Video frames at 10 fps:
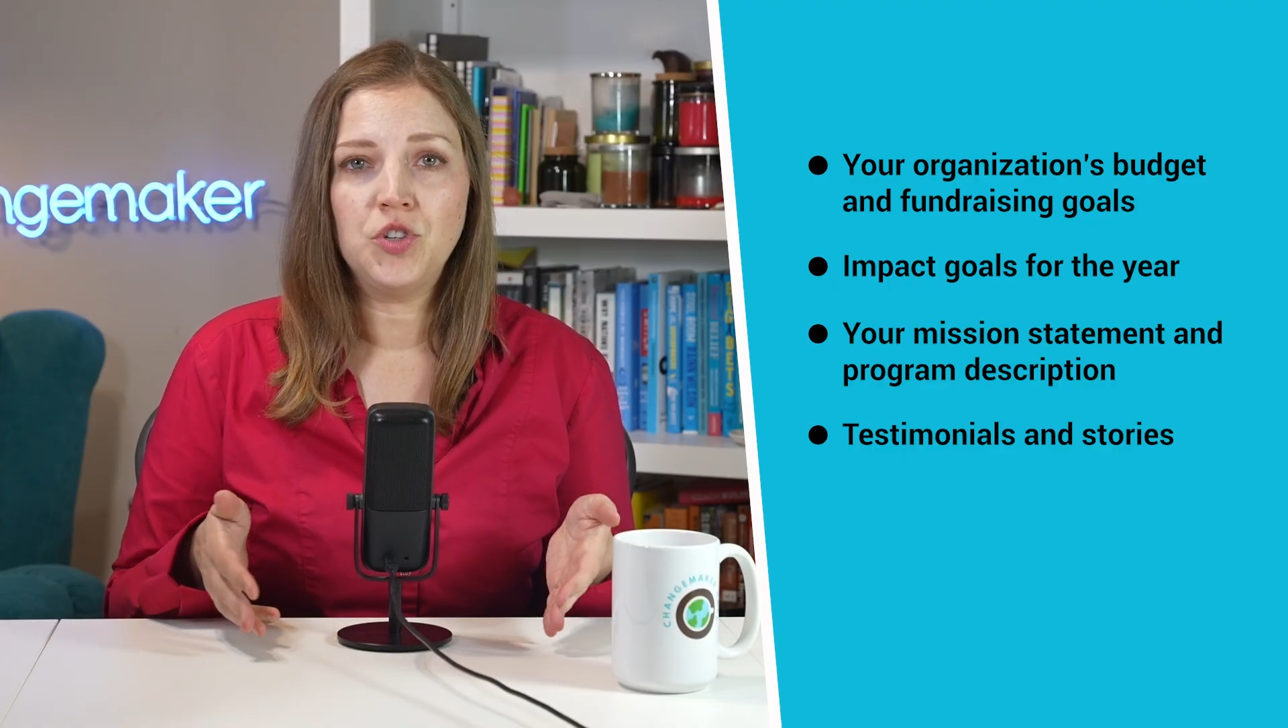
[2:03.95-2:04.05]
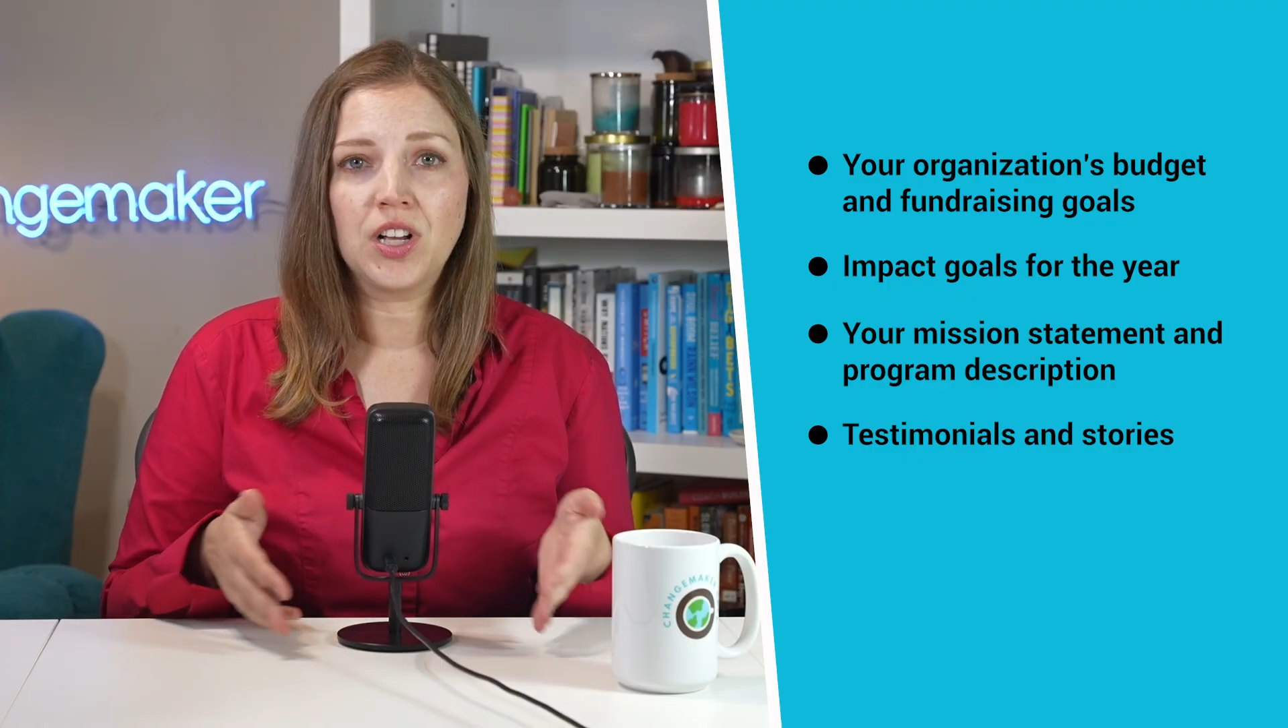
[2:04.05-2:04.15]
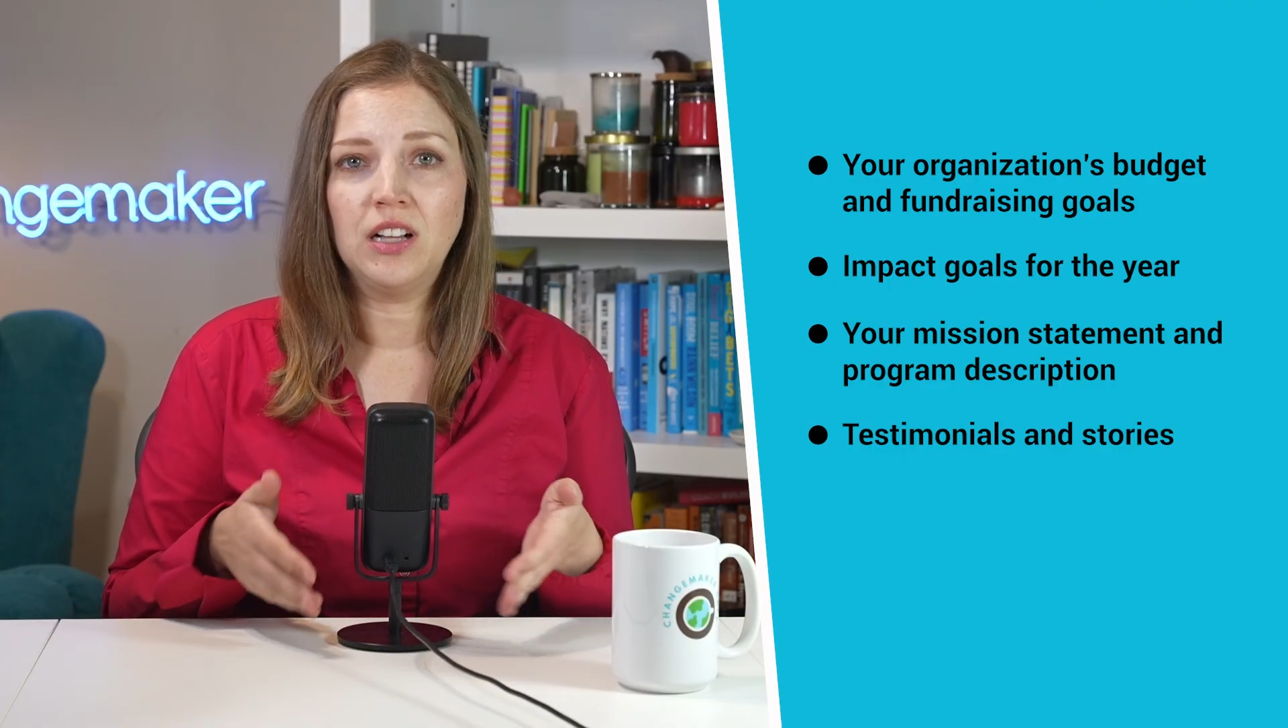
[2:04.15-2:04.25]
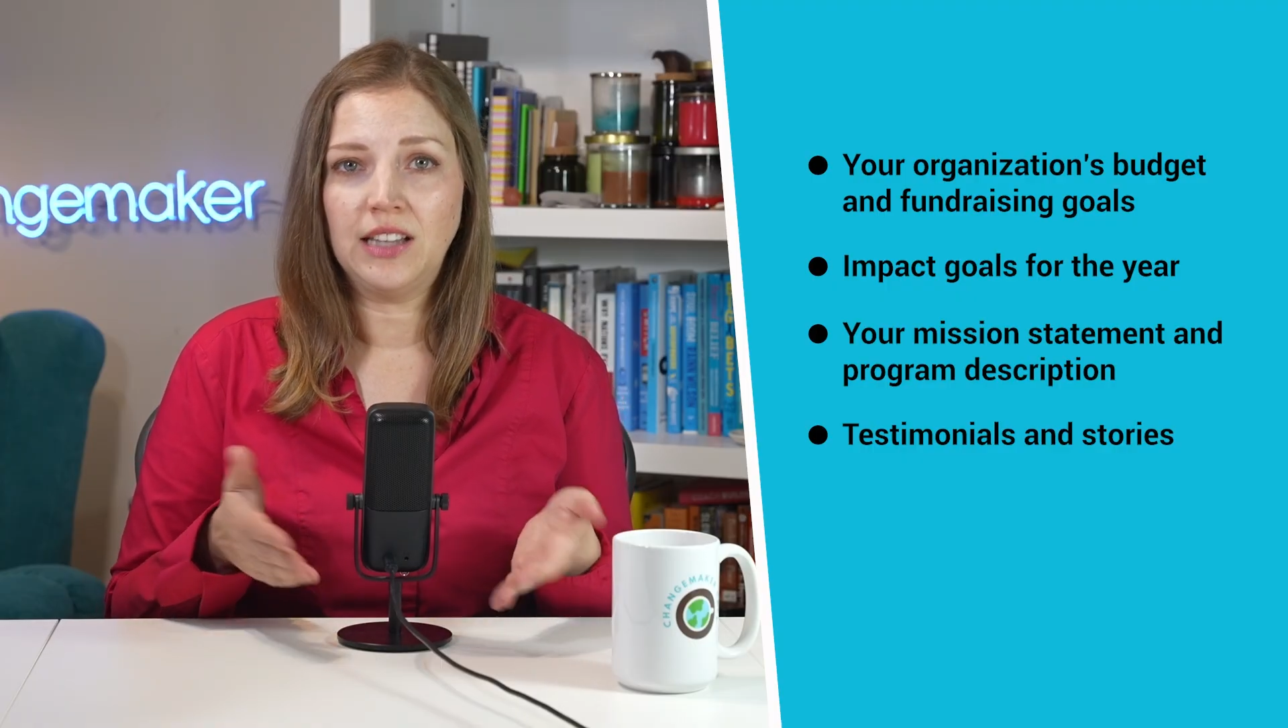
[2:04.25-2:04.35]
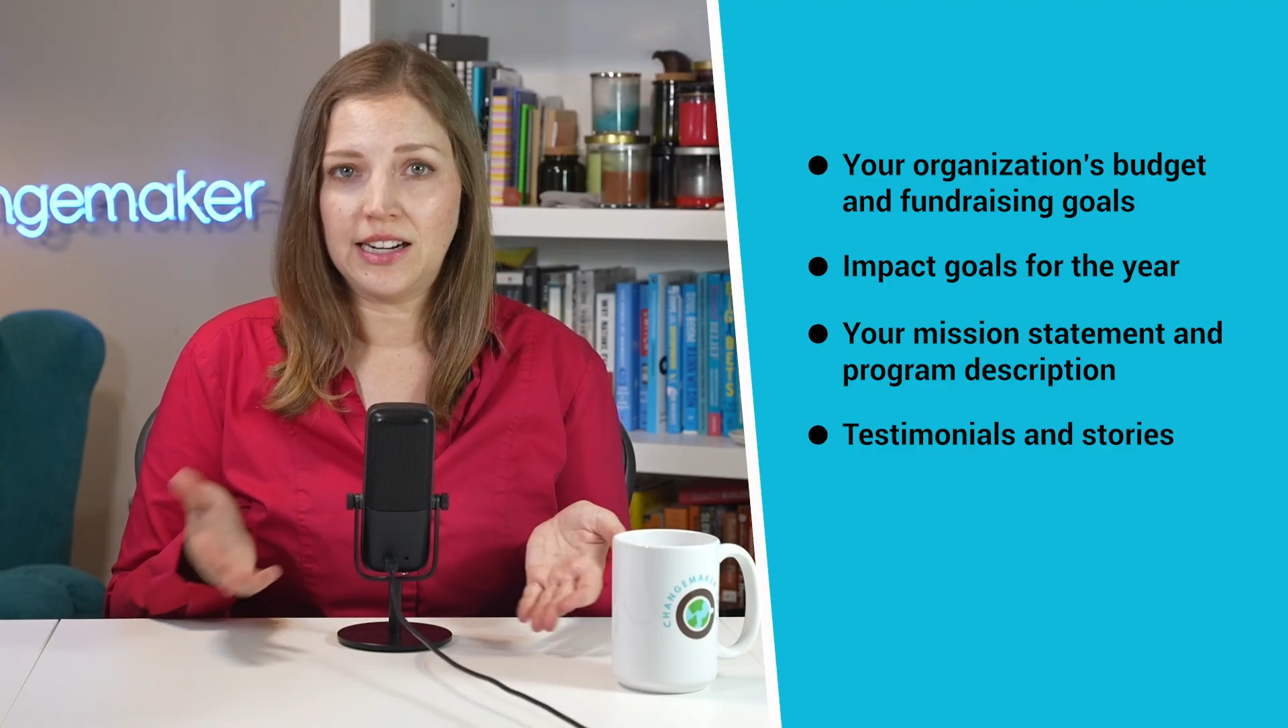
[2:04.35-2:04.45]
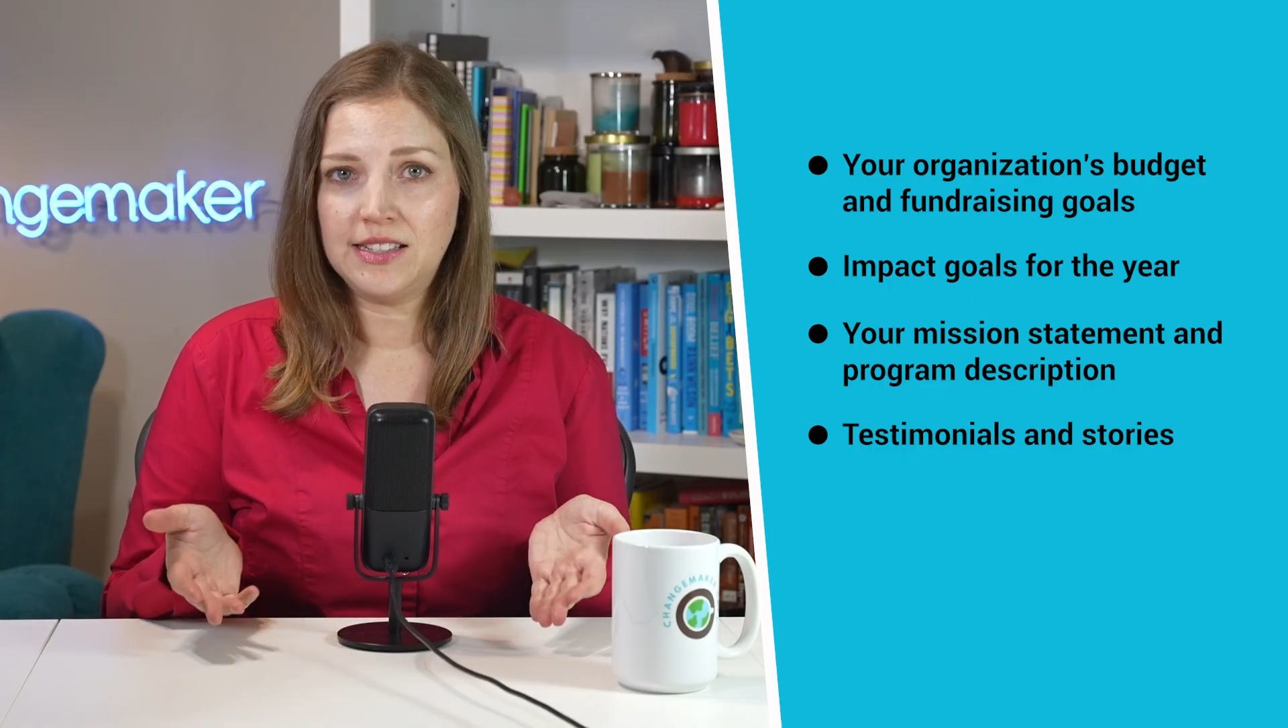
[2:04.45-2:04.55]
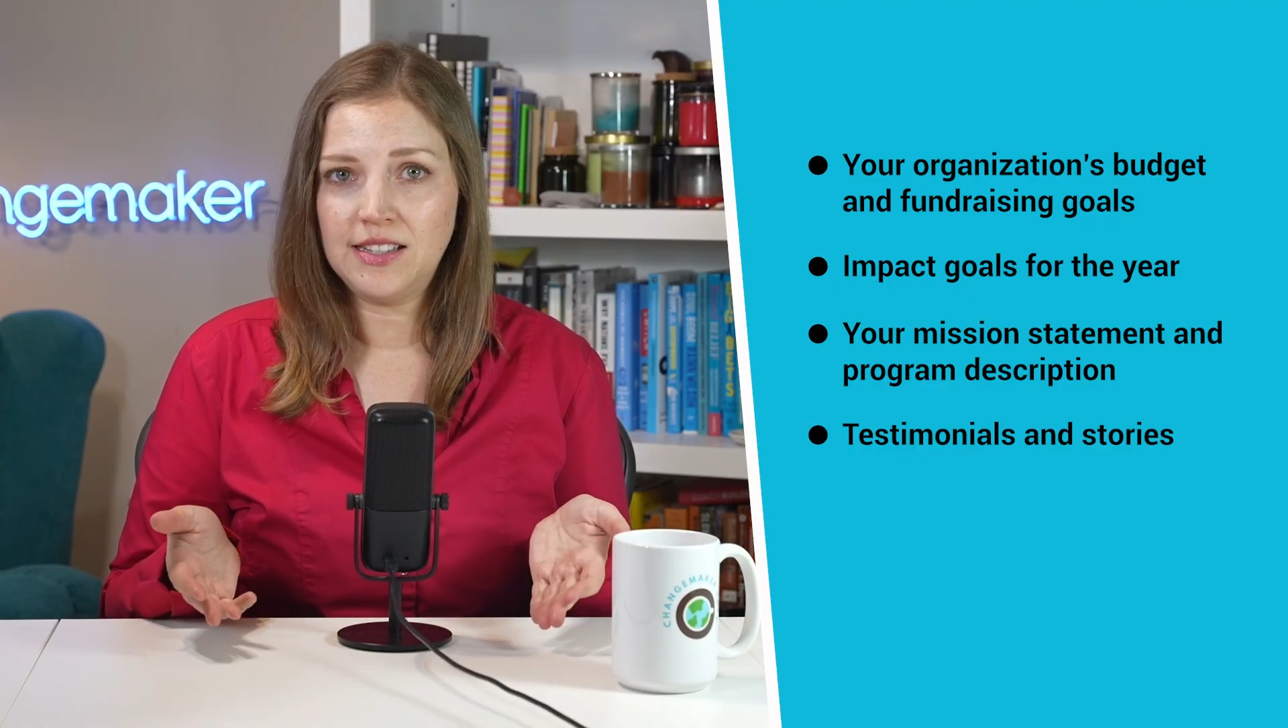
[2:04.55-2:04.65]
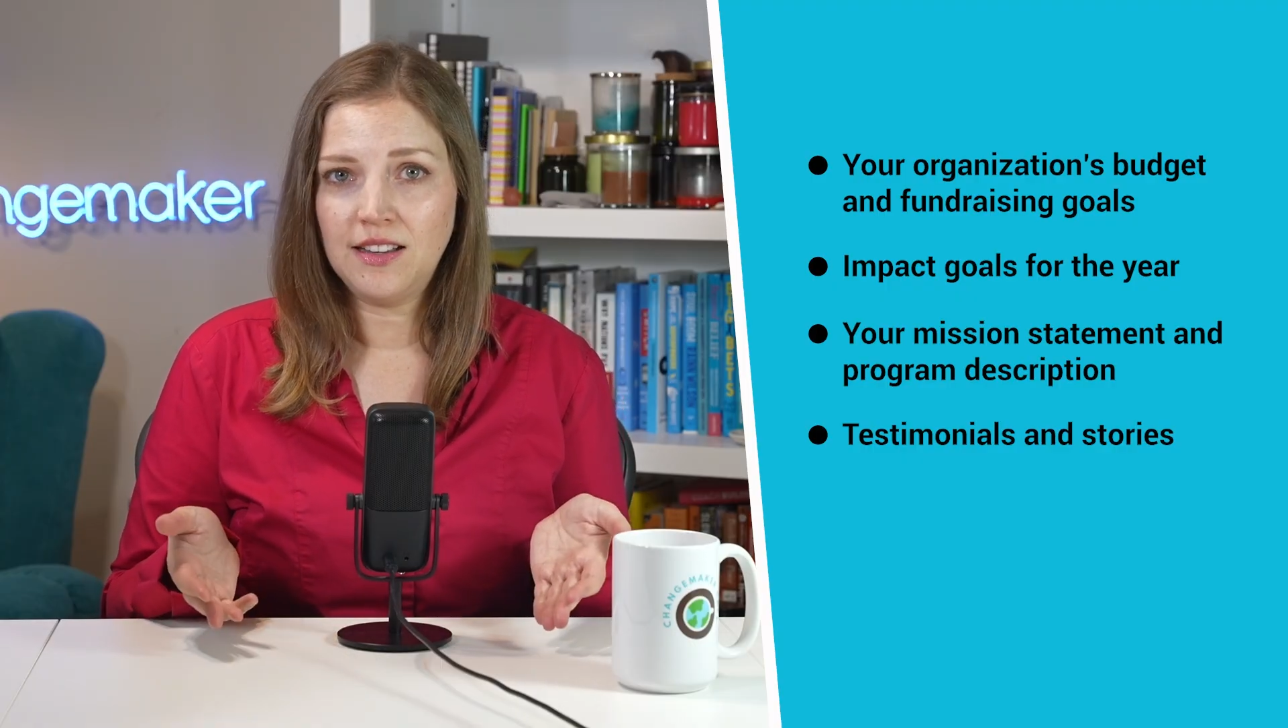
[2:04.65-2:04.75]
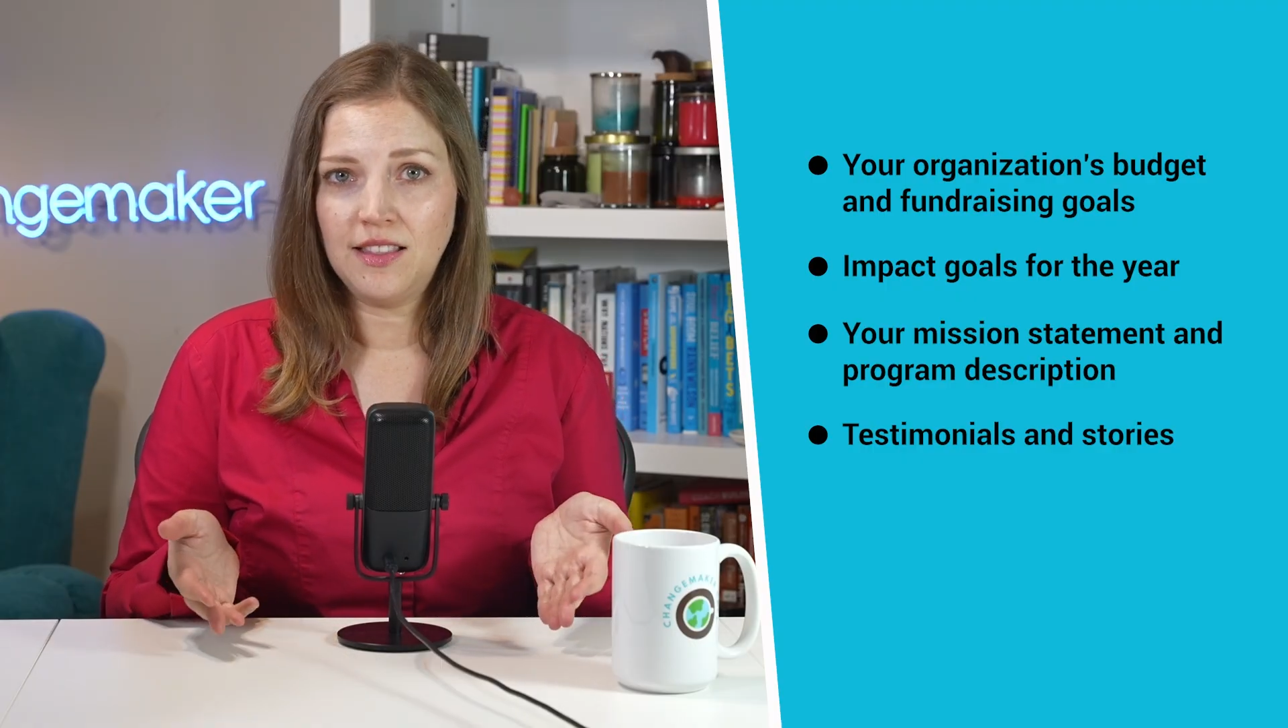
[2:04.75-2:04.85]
to collect